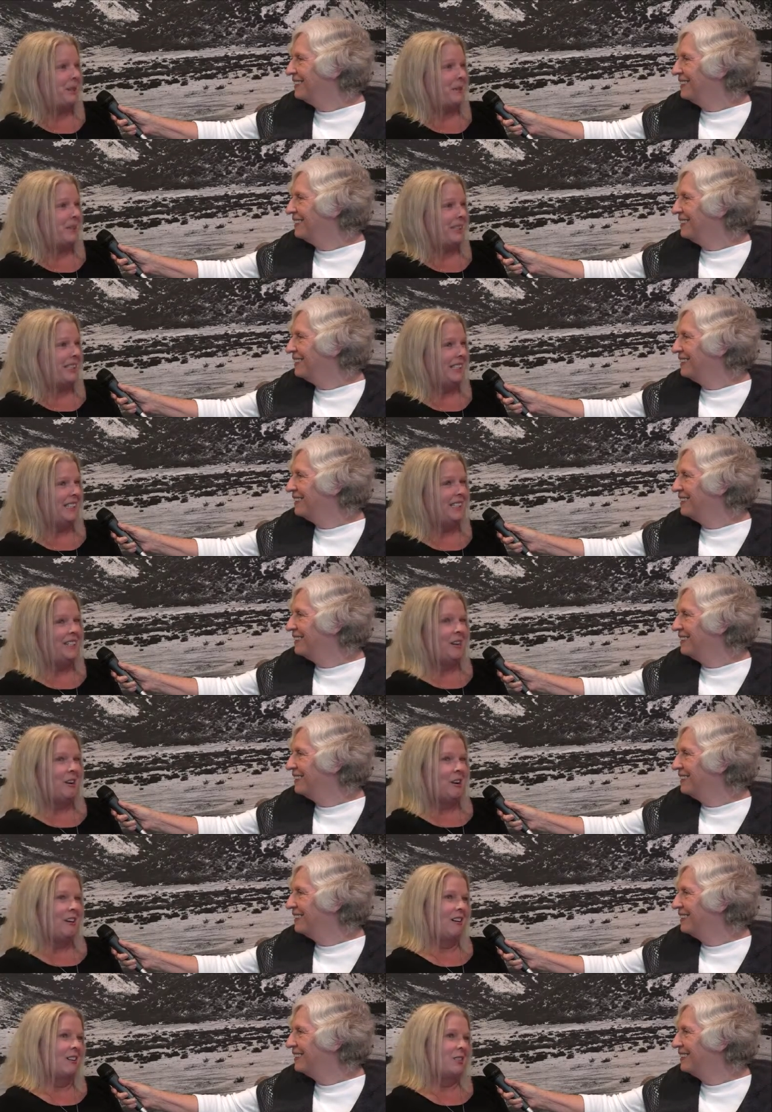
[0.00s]
Speaker 1: only
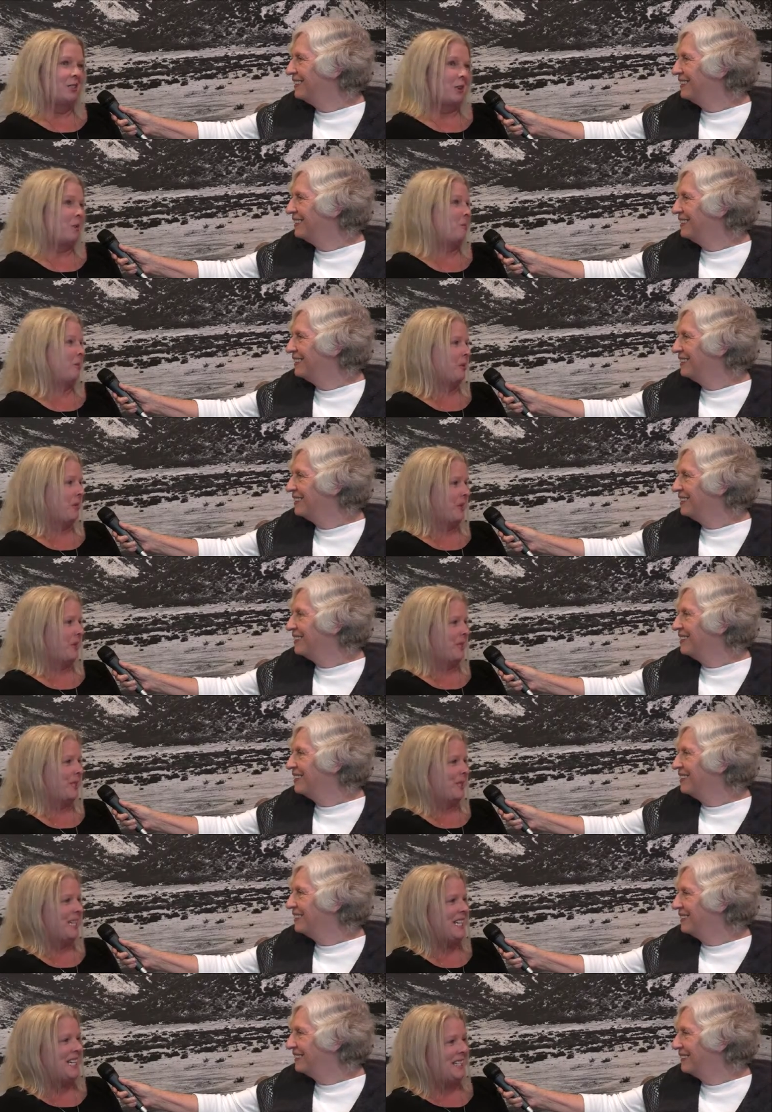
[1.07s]
October
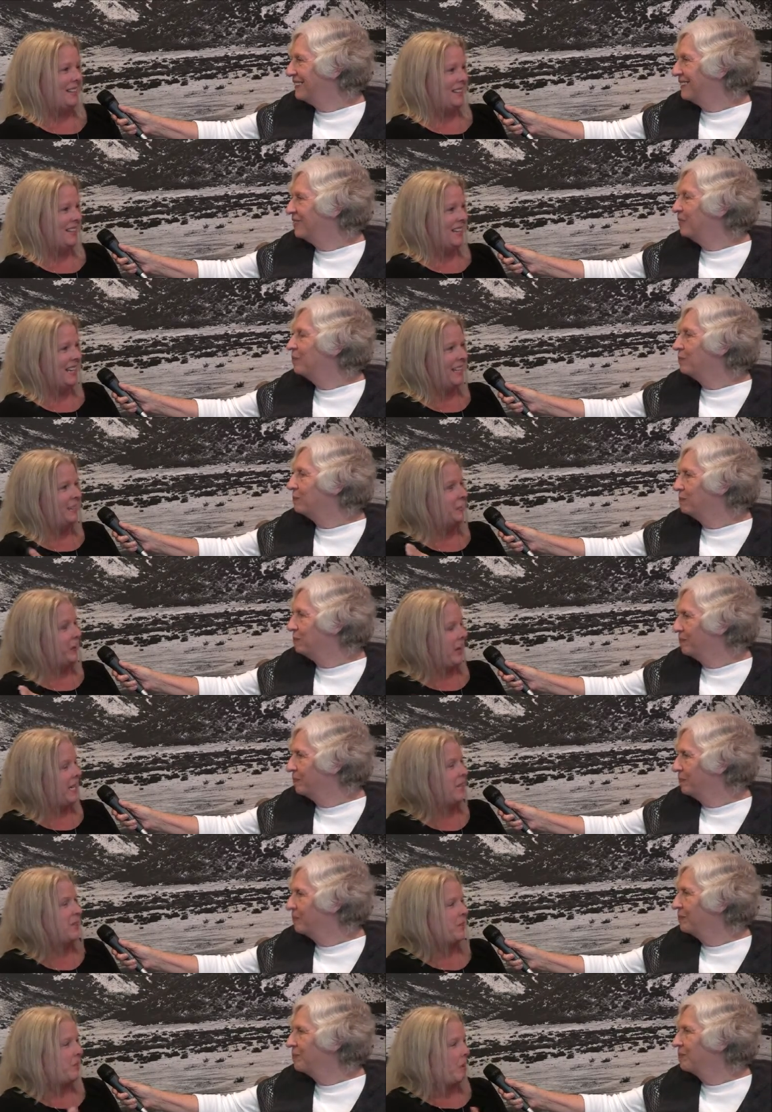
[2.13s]
13th and
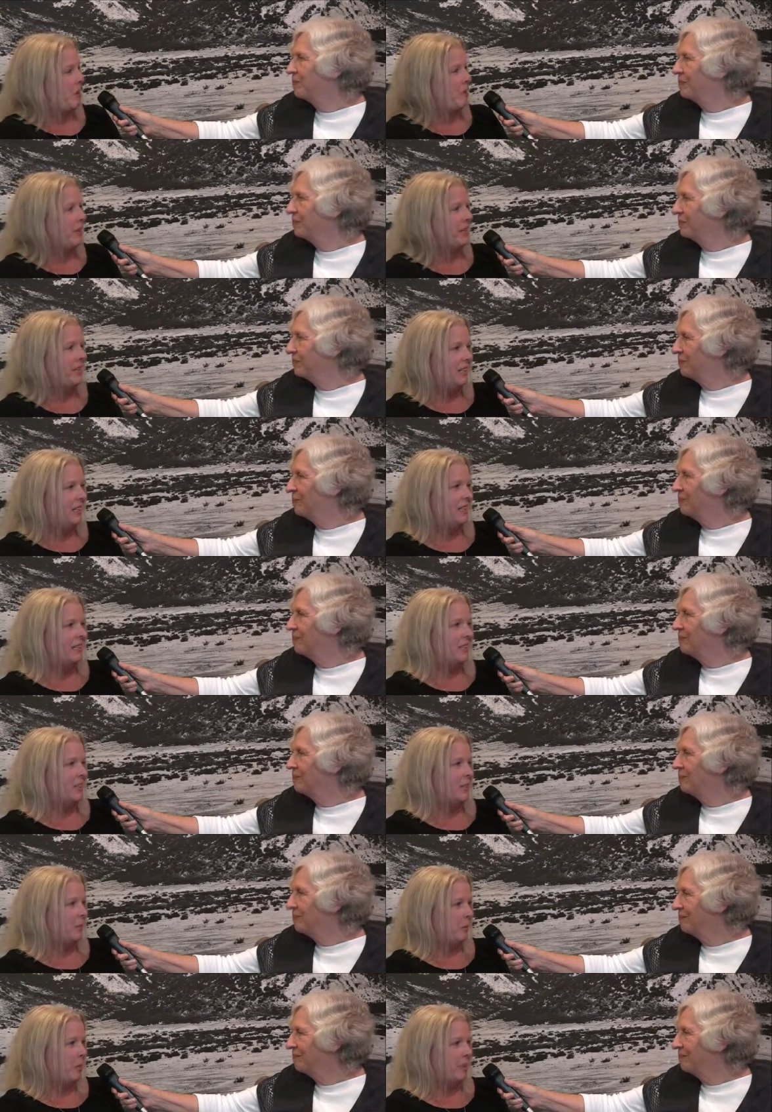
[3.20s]
cranes are already here
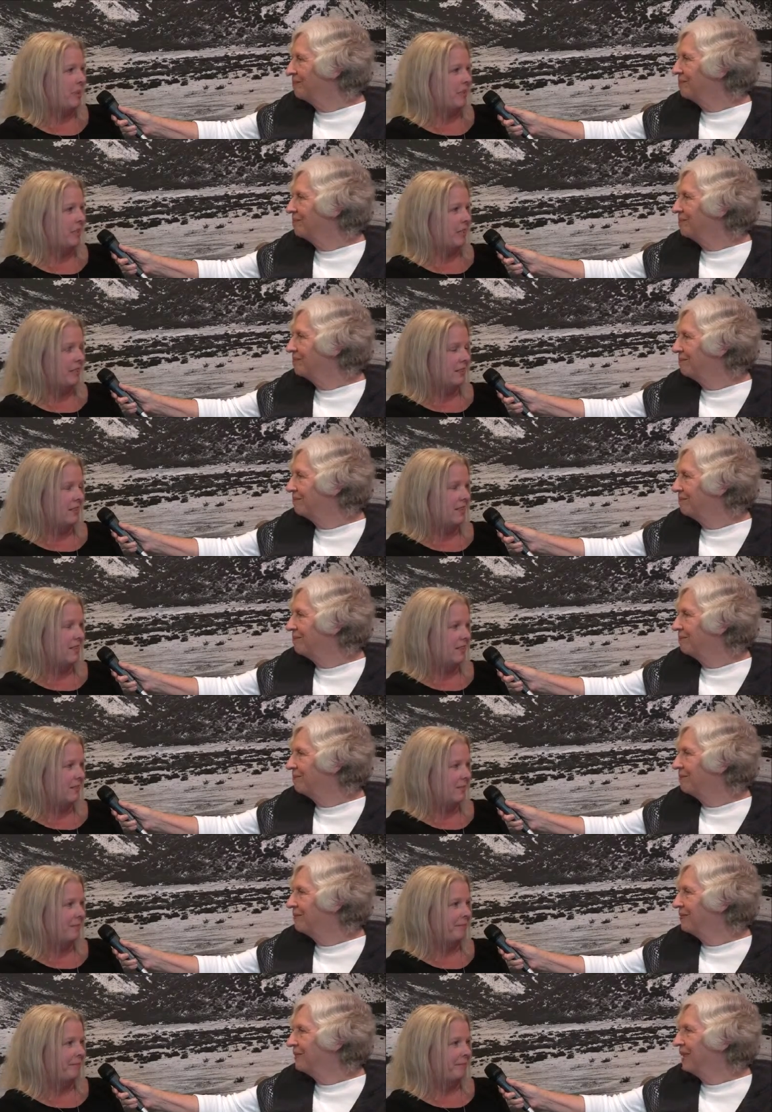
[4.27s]
in this part of
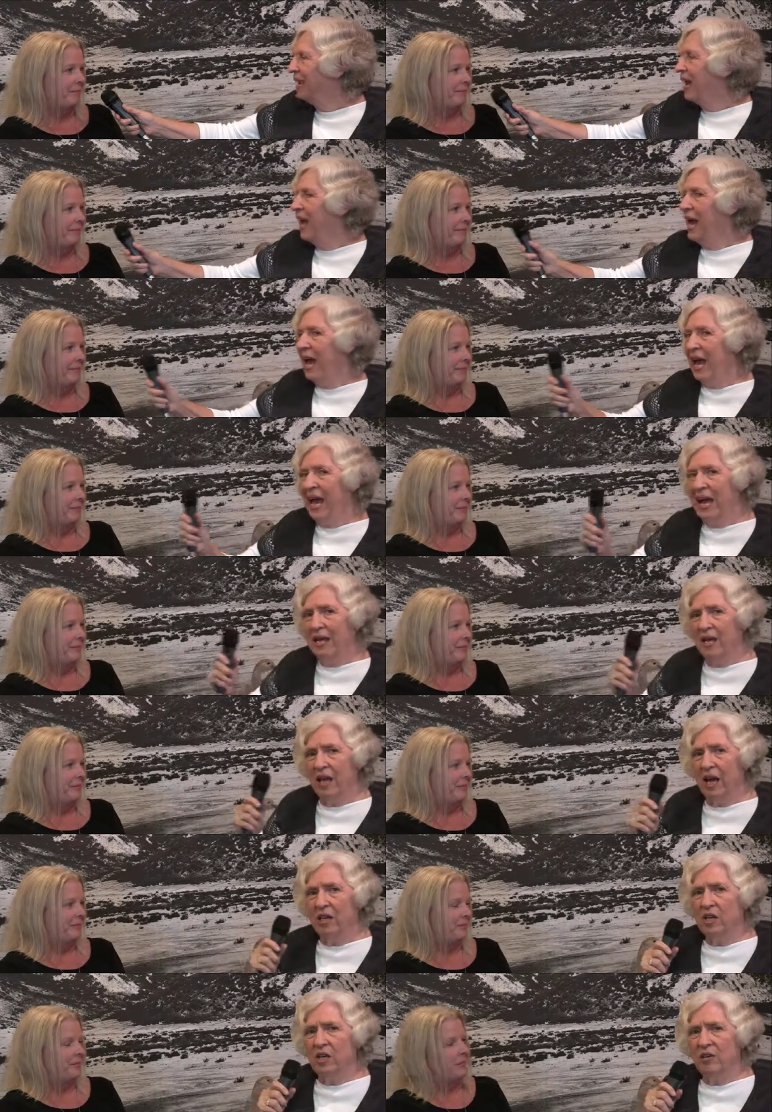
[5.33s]
Texas.
Speaker 2: And
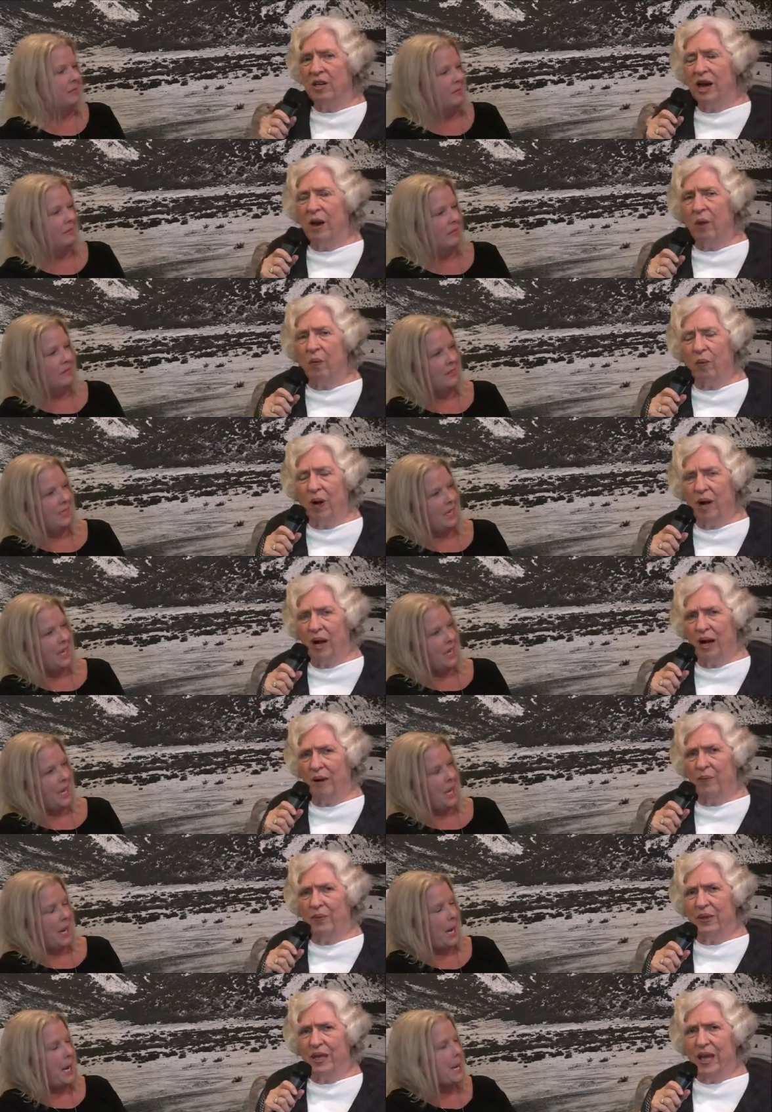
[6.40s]
you know,
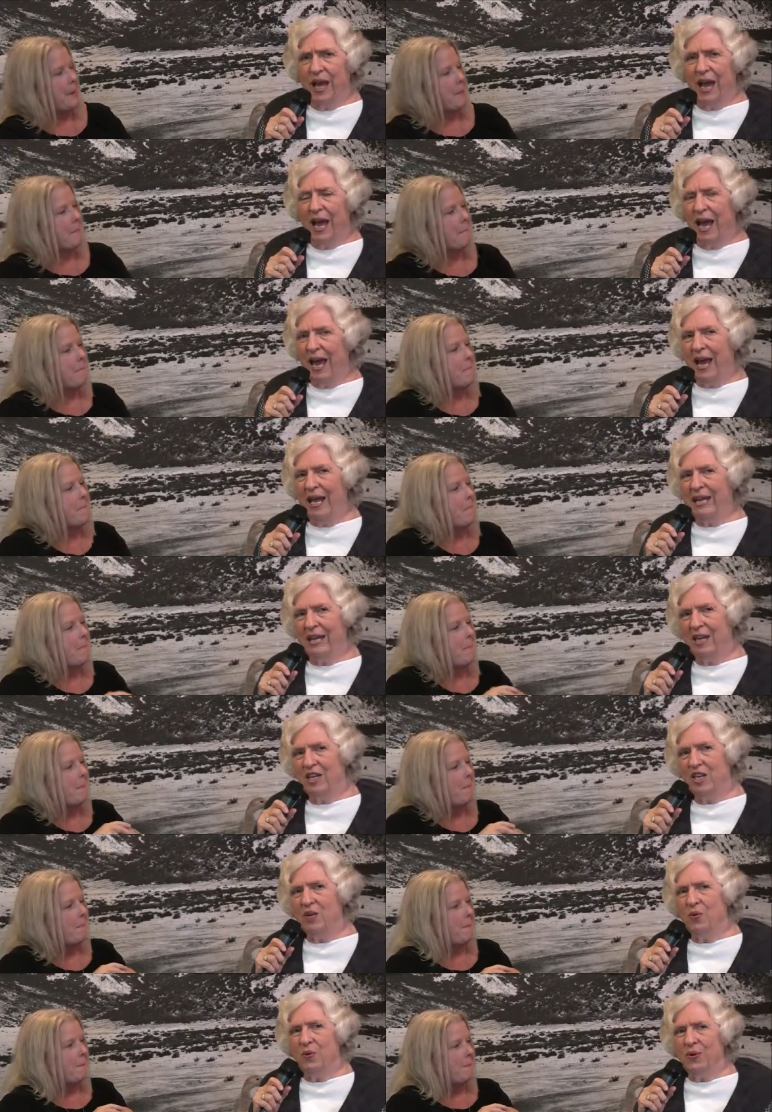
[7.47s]
um, a,
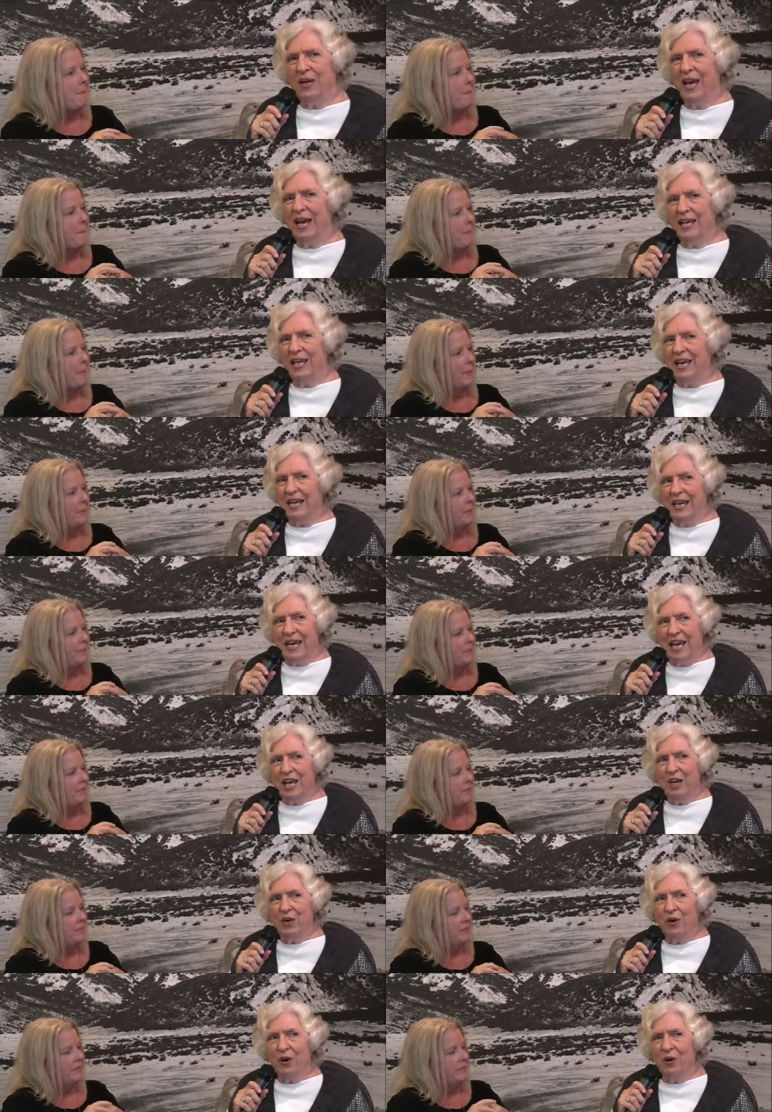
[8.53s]
you can
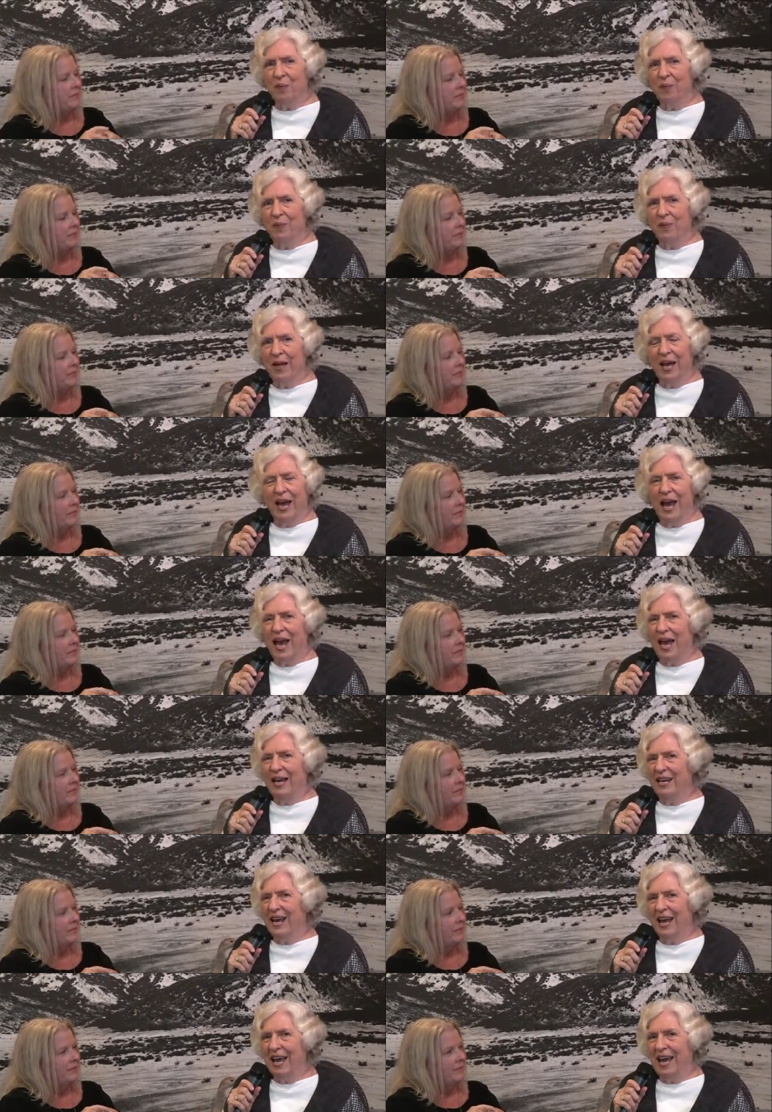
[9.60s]
hear them,
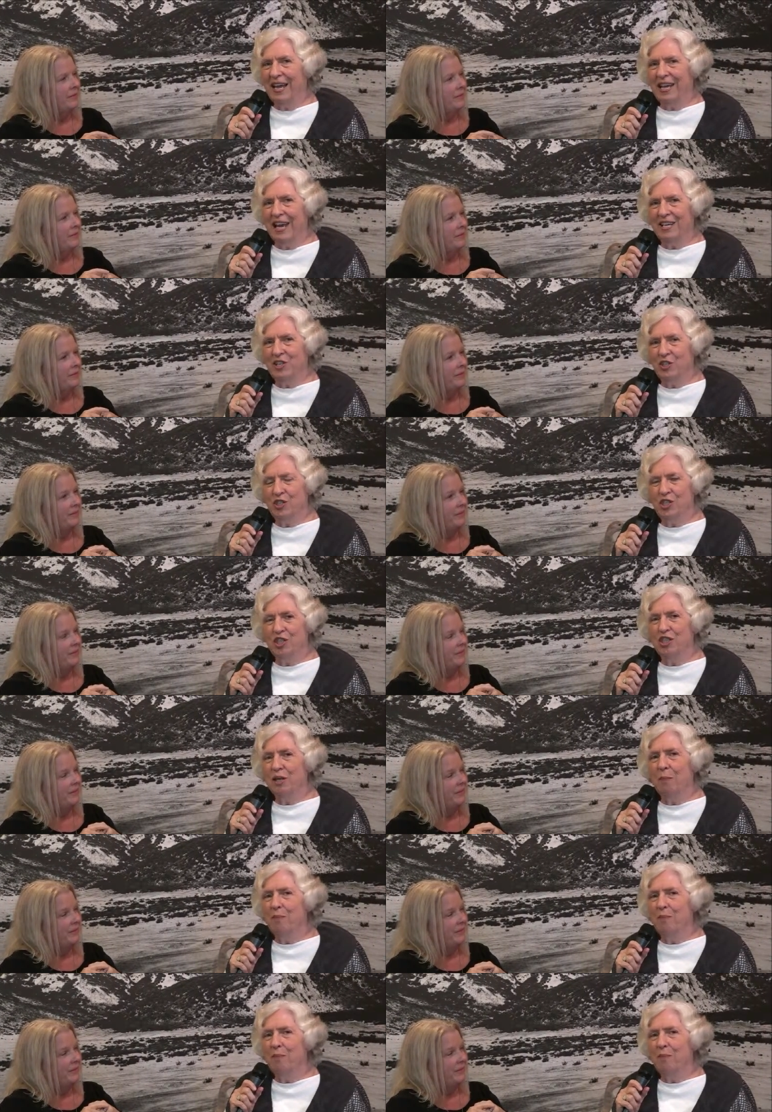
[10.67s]
and it's just a